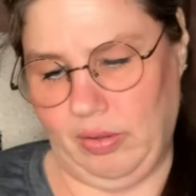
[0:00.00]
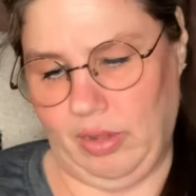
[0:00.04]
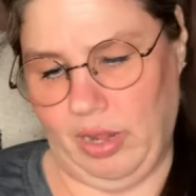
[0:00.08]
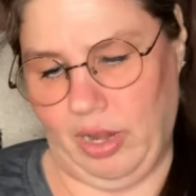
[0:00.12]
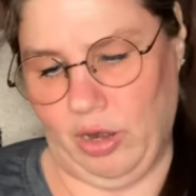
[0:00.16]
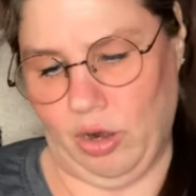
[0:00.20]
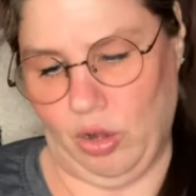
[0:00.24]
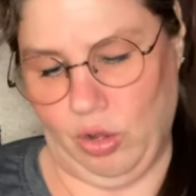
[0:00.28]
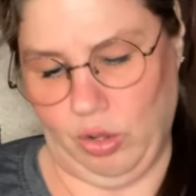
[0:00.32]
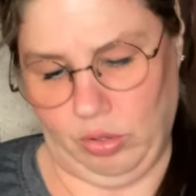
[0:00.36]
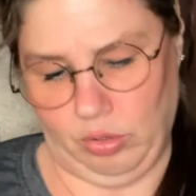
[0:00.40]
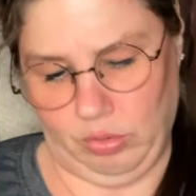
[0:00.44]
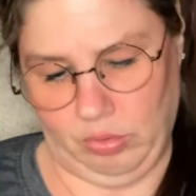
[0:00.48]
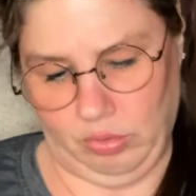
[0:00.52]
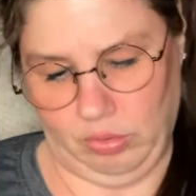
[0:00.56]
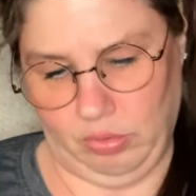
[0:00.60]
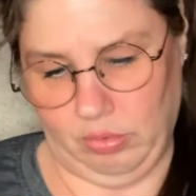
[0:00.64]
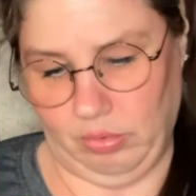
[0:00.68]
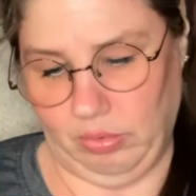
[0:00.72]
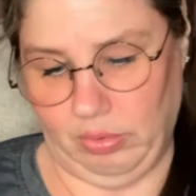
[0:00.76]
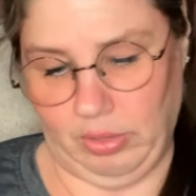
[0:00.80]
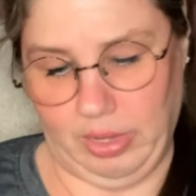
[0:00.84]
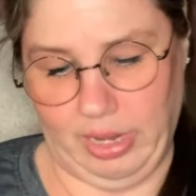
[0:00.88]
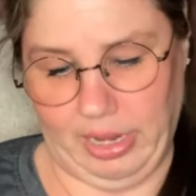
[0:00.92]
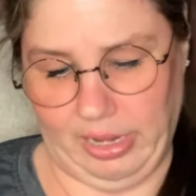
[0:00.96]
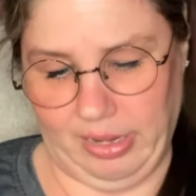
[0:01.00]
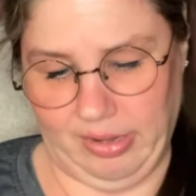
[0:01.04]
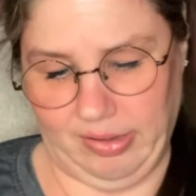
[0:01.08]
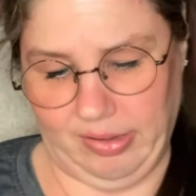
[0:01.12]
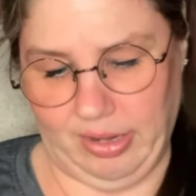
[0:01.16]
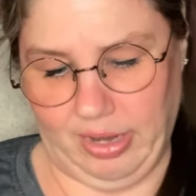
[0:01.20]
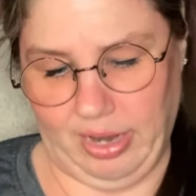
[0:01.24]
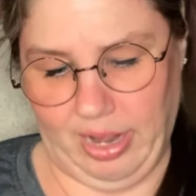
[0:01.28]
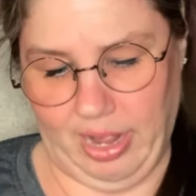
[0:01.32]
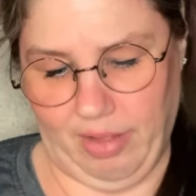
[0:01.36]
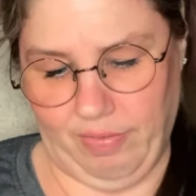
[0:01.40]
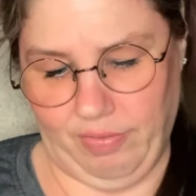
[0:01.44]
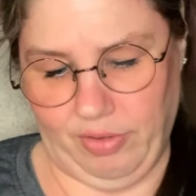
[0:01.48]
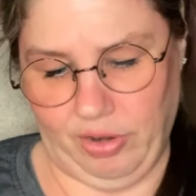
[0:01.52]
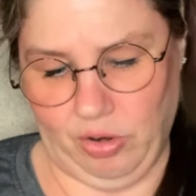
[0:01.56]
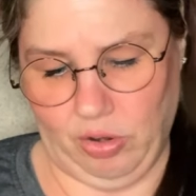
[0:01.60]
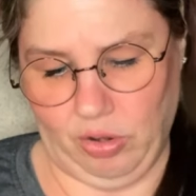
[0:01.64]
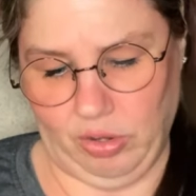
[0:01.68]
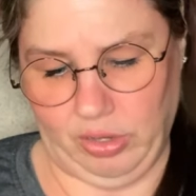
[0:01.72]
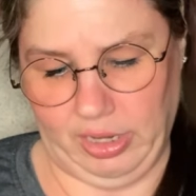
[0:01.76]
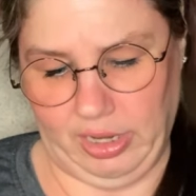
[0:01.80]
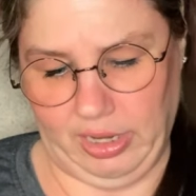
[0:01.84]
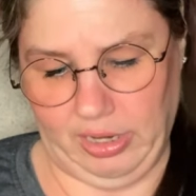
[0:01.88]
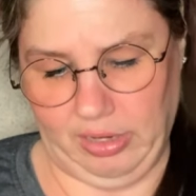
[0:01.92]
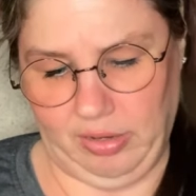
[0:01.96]
And I'll, like I said, have it all
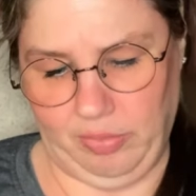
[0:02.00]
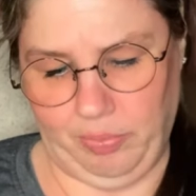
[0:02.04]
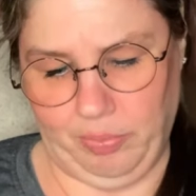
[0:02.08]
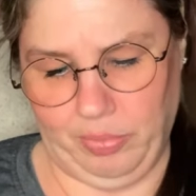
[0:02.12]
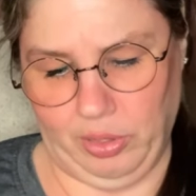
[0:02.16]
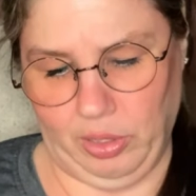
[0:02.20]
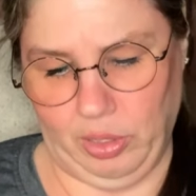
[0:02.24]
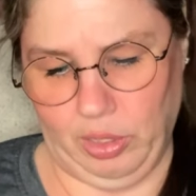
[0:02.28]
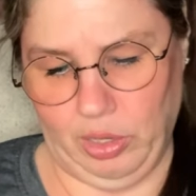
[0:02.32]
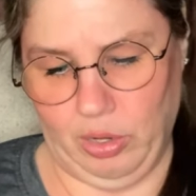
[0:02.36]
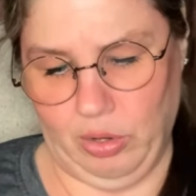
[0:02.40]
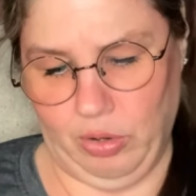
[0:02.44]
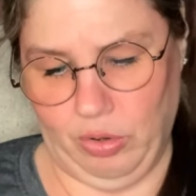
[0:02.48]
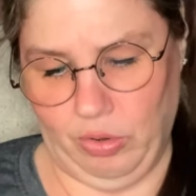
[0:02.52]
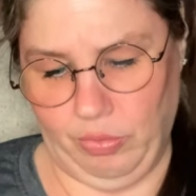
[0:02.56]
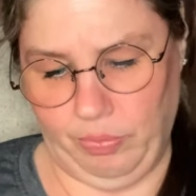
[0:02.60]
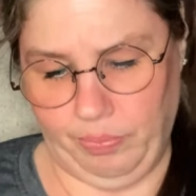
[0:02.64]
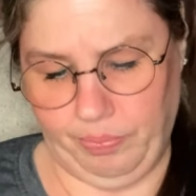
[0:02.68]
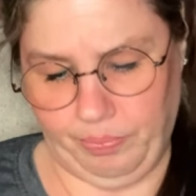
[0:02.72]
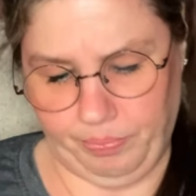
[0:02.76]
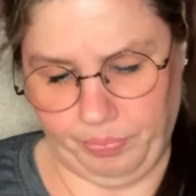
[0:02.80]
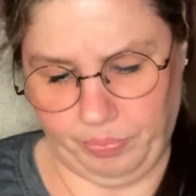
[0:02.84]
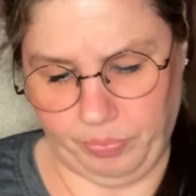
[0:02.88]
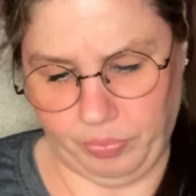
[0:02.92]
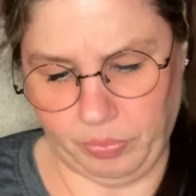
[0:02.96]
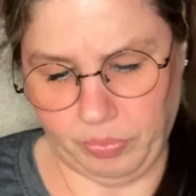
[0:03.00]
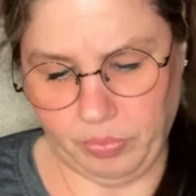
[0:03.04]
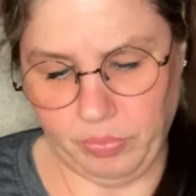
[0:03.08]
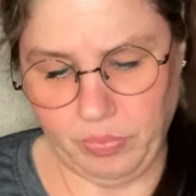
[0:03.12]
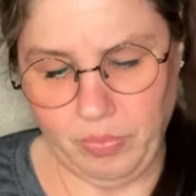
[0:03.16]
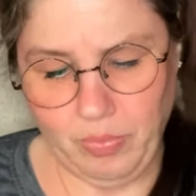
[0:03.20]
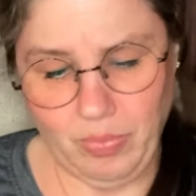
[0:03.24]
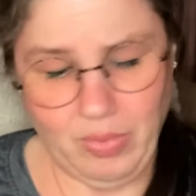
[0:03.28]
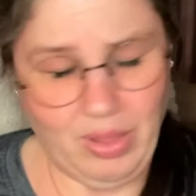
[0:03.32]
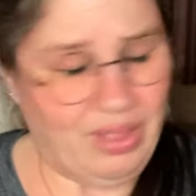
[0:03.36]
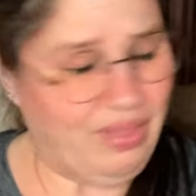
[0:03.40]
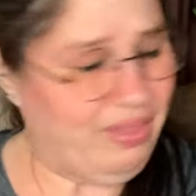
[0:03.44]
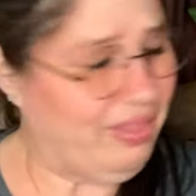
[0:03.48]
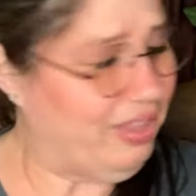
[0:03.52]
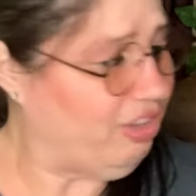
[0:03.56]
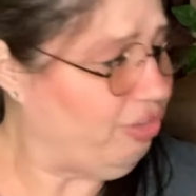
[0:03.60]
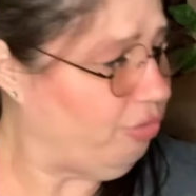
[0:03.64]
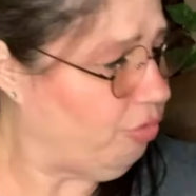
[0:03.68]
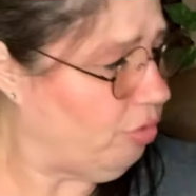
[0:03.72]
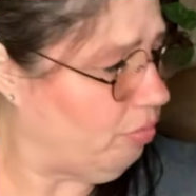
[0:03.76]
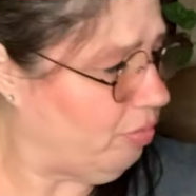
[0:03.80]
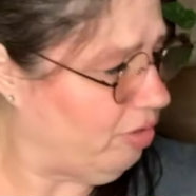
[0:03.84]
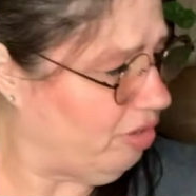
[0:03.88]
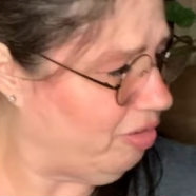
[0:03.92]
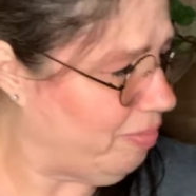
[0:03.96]
linked below. This
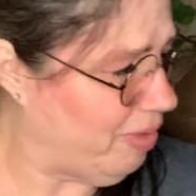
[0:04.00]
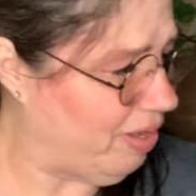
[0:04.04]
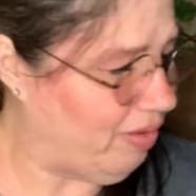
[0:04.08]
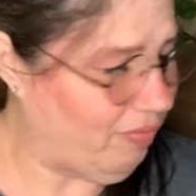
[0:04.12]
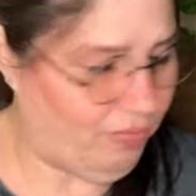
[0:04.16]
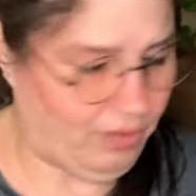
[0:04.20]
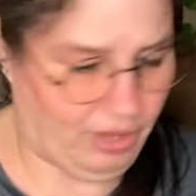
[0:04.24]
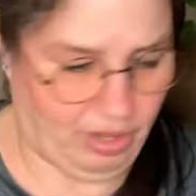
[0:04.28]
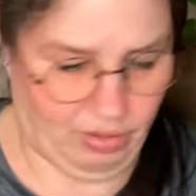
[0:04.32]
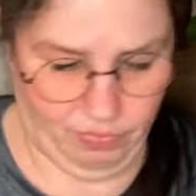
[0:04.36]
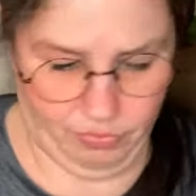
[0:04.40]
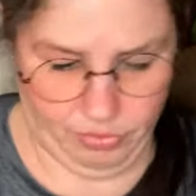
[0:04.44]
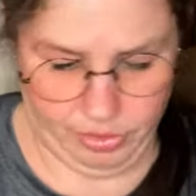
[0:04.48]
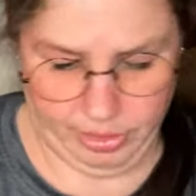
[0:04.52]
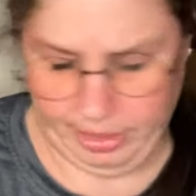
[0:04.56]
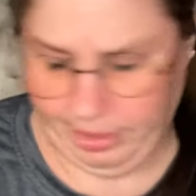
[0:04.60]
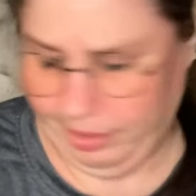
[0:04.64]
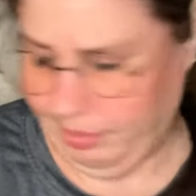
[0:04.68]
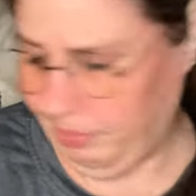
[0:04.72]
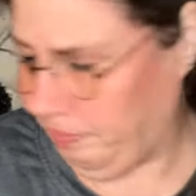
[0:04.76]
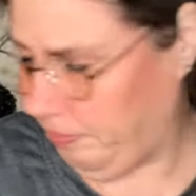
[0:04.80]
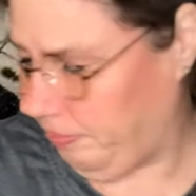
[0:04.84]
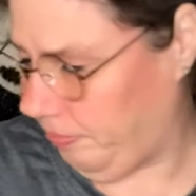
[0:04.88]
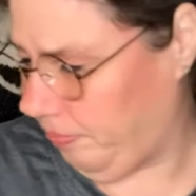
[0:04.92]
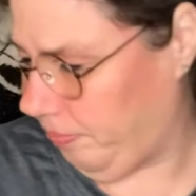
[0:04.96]
one was my favorite.